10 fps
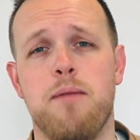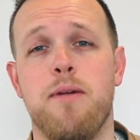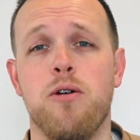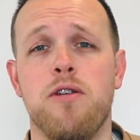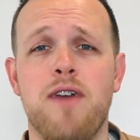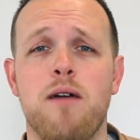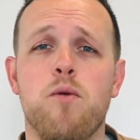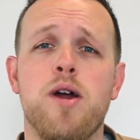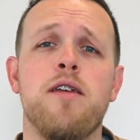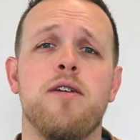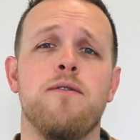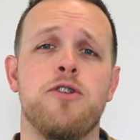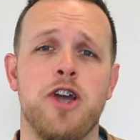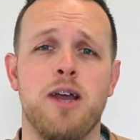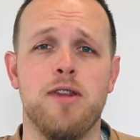Because of that reason of
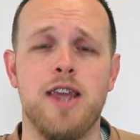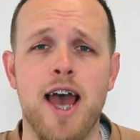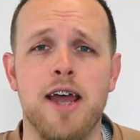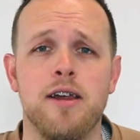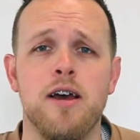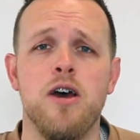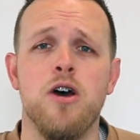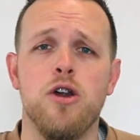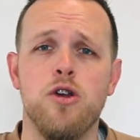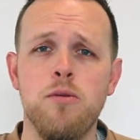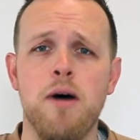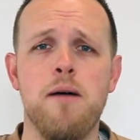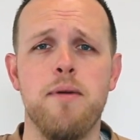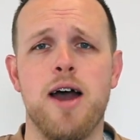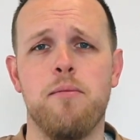cheap debt, you
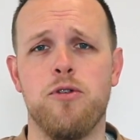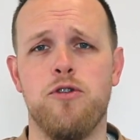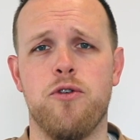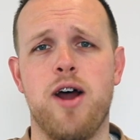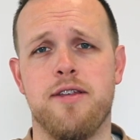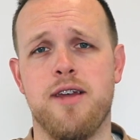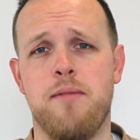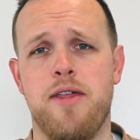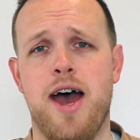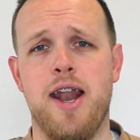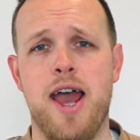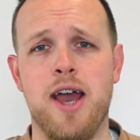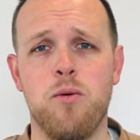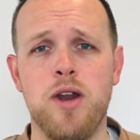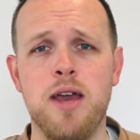might be able to draw out some of that
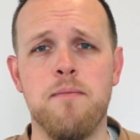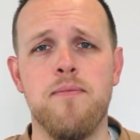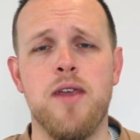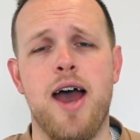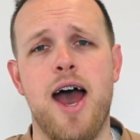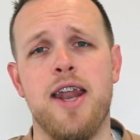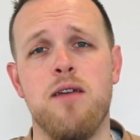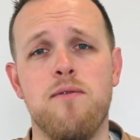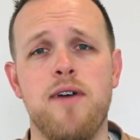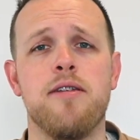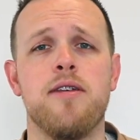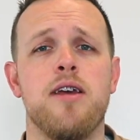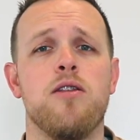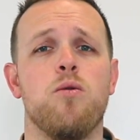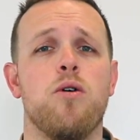equity and invest it
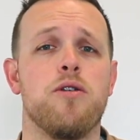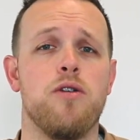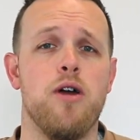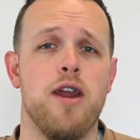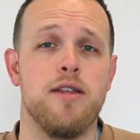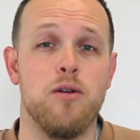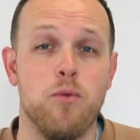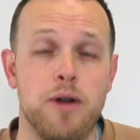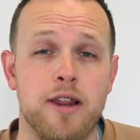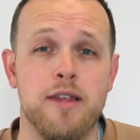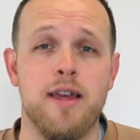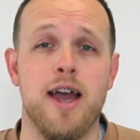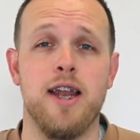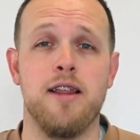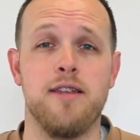into what's known as a real
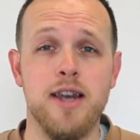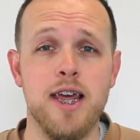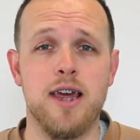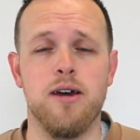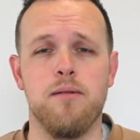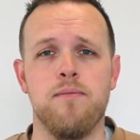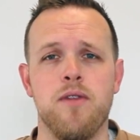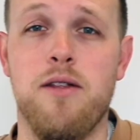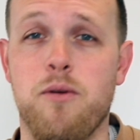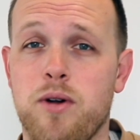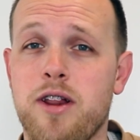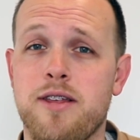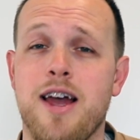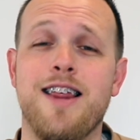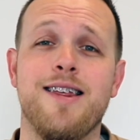estate syndicate. The real
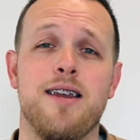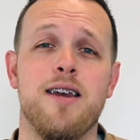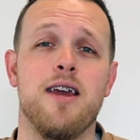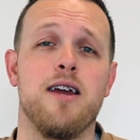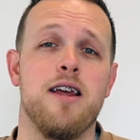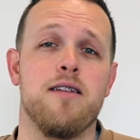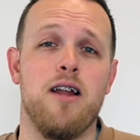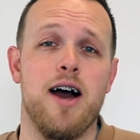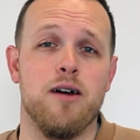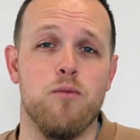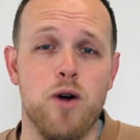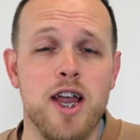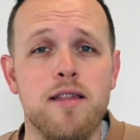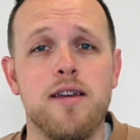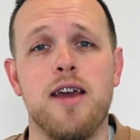estate syndicate is like a
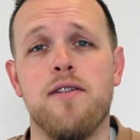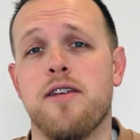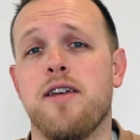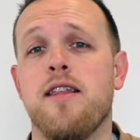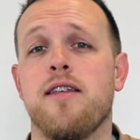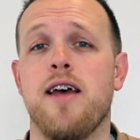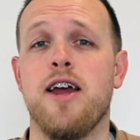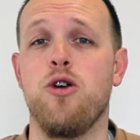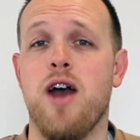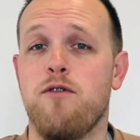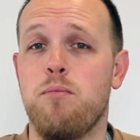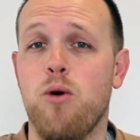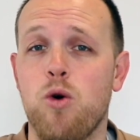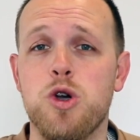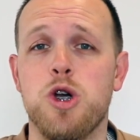REIT in the sense that you have a
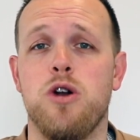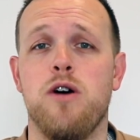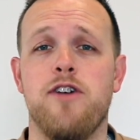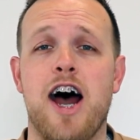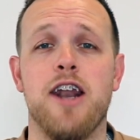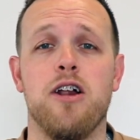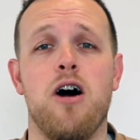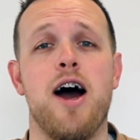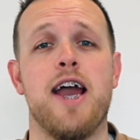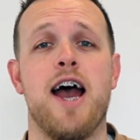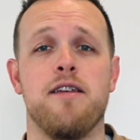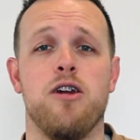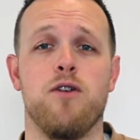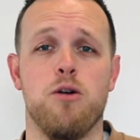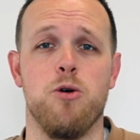portion of an underlying asset
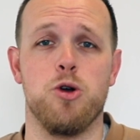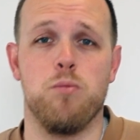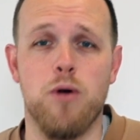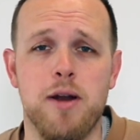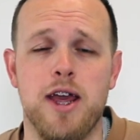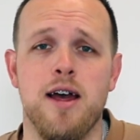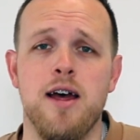of a commercial property.